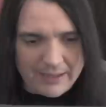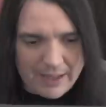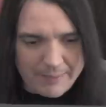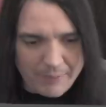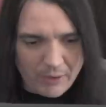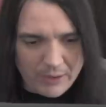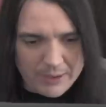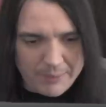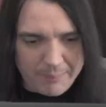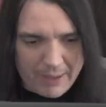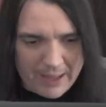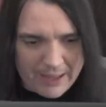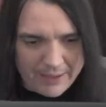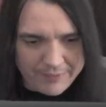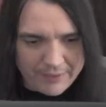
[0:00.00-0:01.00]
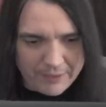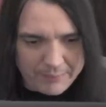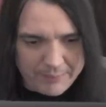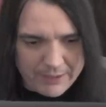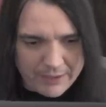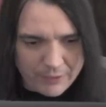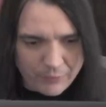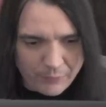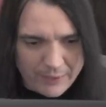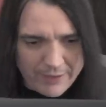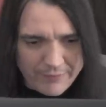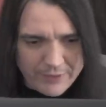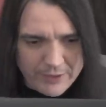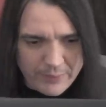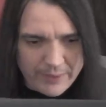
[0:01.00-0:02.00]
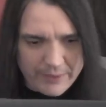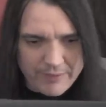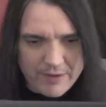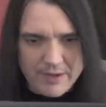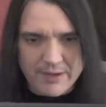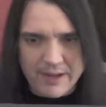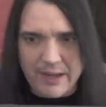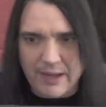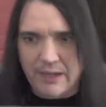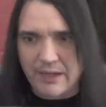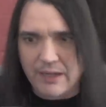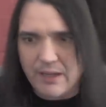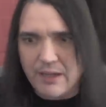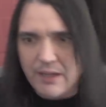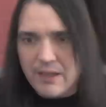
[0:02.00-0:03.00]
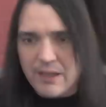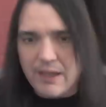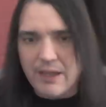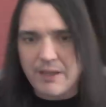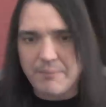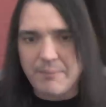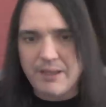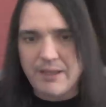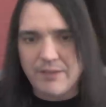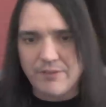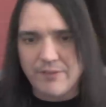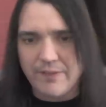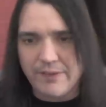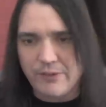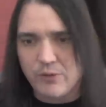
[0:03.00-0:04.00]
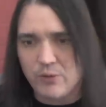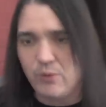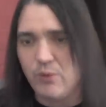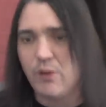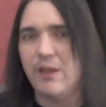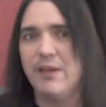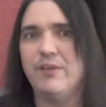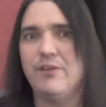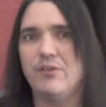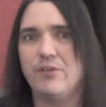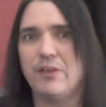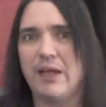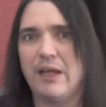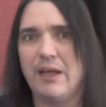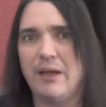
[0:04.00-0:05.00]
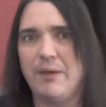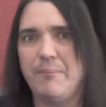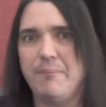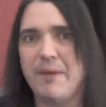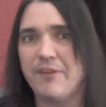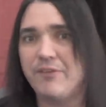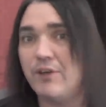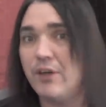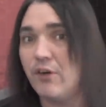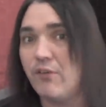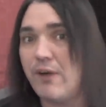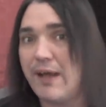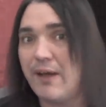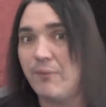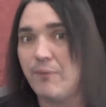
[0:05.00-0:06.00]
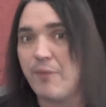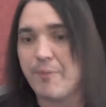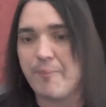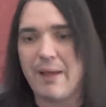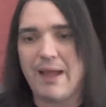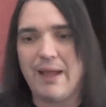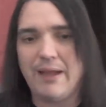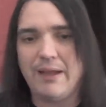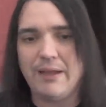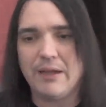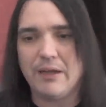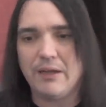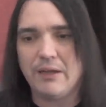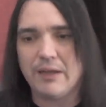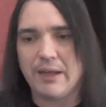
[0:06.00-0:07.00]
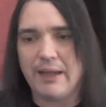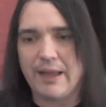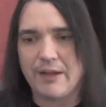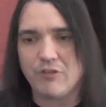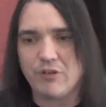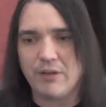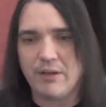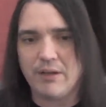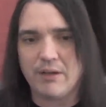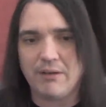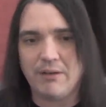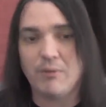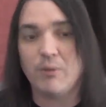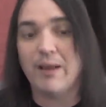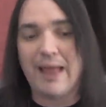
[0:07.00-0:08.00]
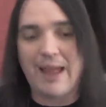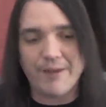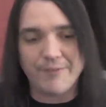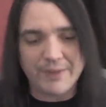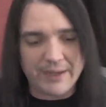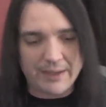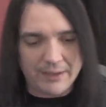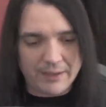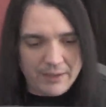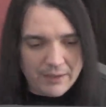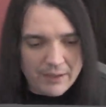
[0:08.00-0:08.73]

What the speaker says: I'm only pausing because whenever you hear a ding, it means that Google is messing around with my connection. All right, we're live again.